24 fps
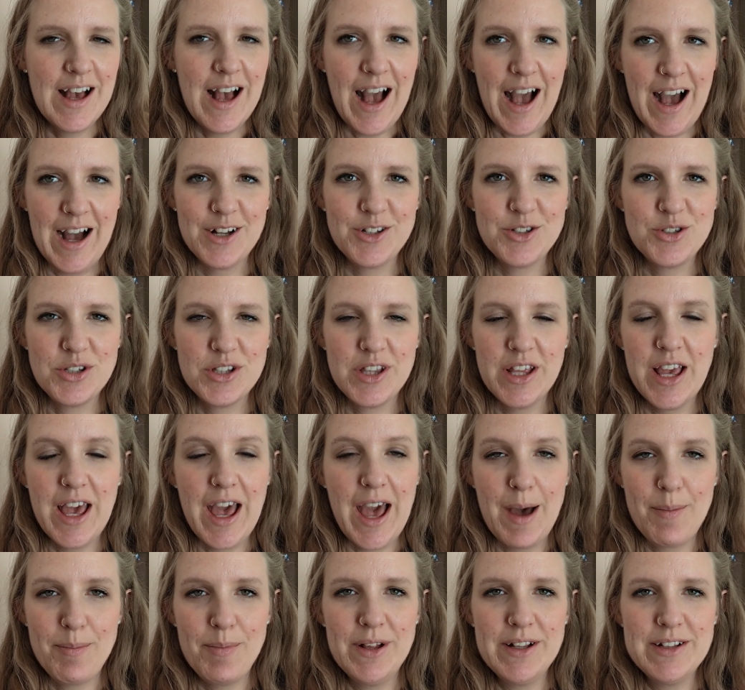actually
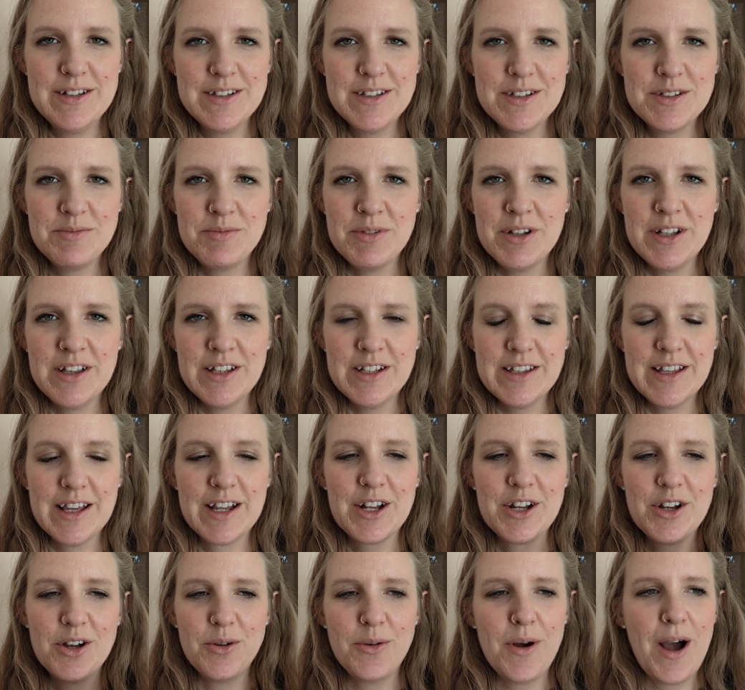happens, really,
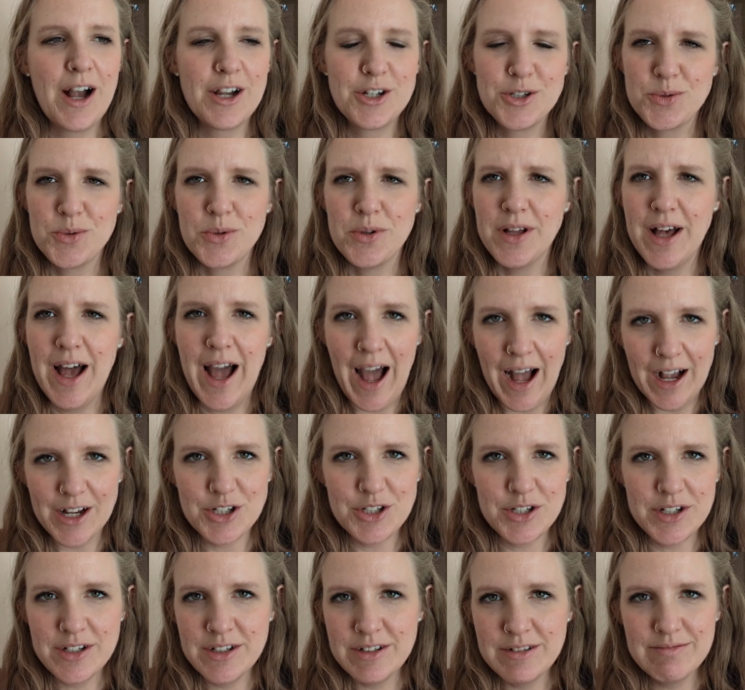like no actual
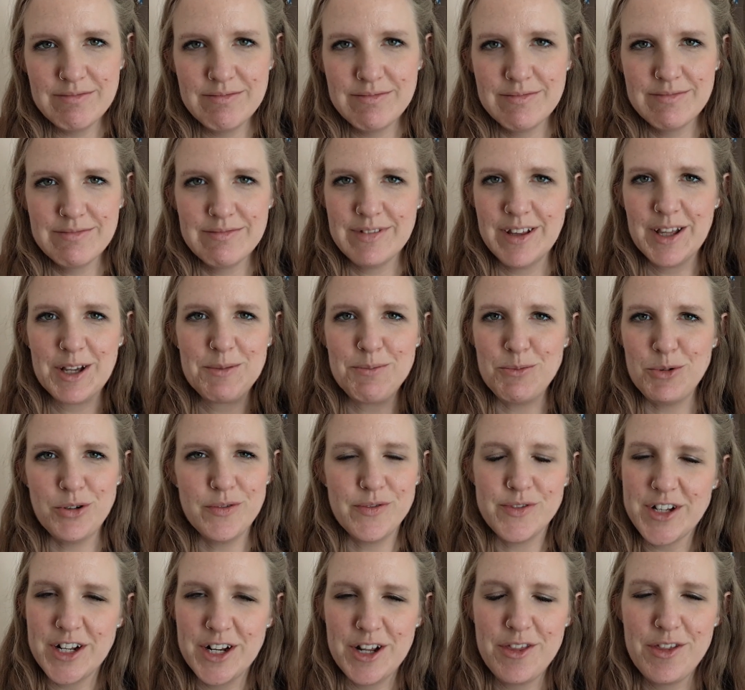action like
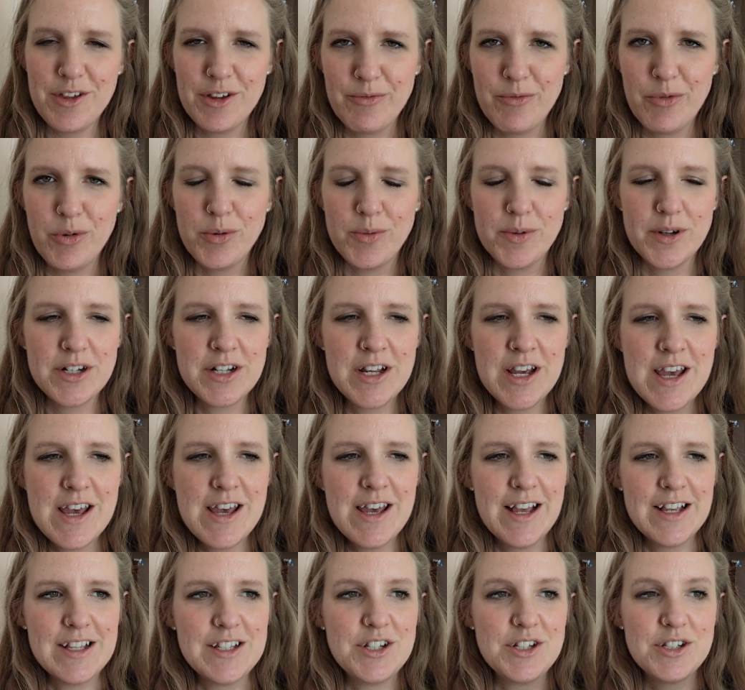moves anything forward.
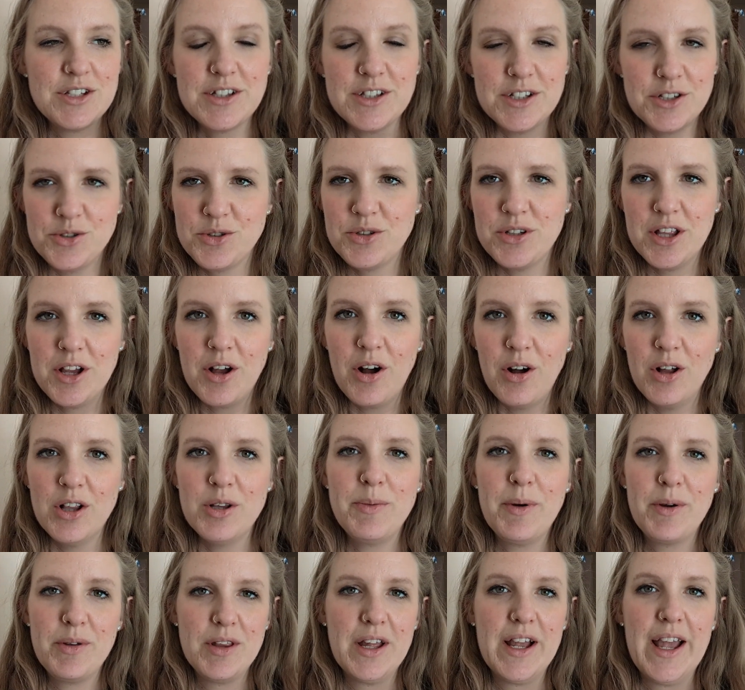It's just literally all
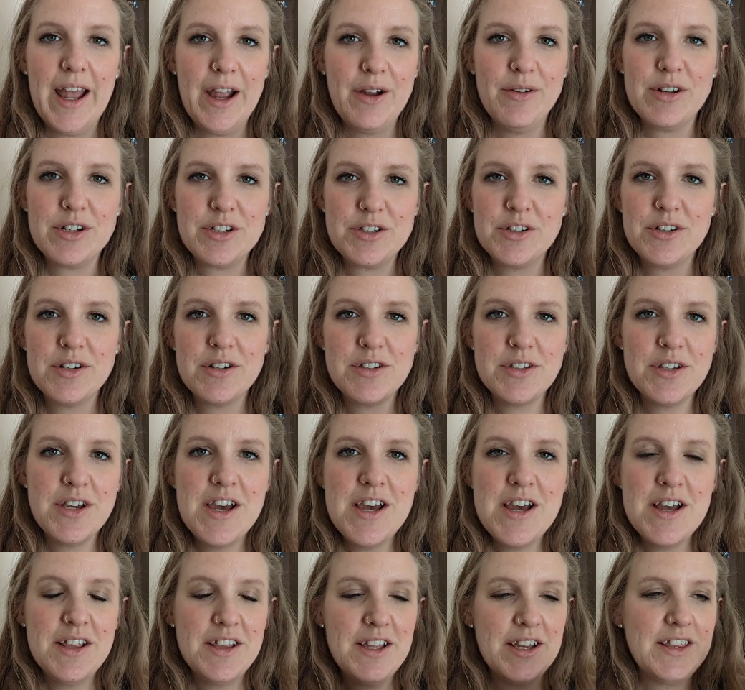about the characters.
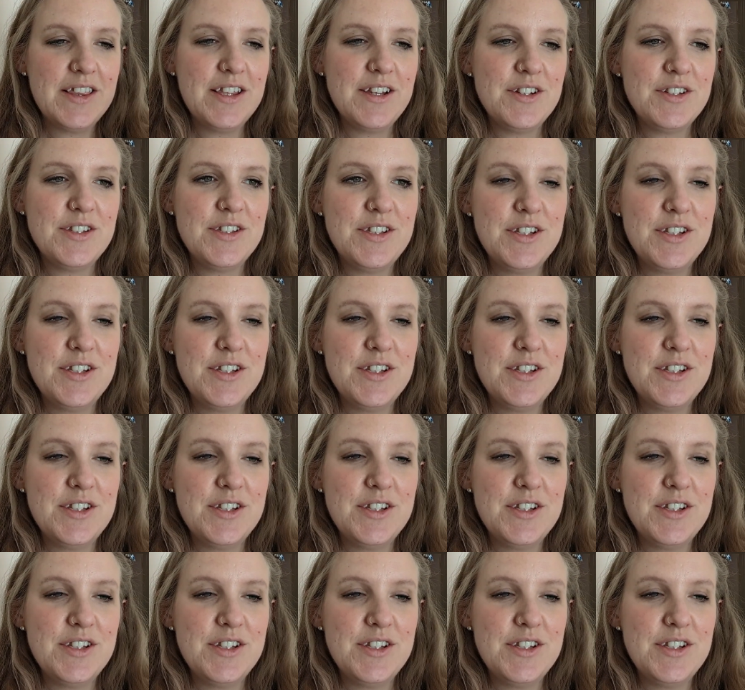Like there's